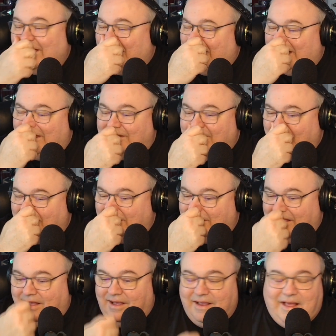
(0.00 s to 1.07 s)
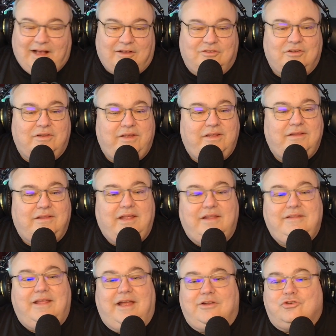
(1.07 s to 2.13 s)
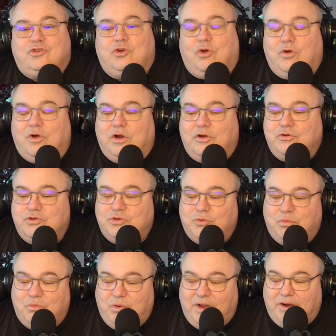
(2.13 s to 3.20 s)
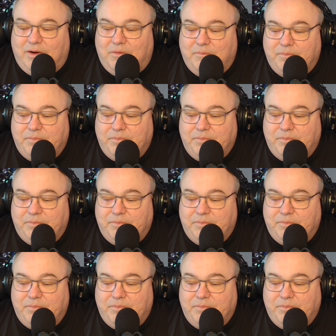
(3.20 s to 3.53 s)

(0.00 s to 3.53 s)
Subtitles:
And I actually led that charge, where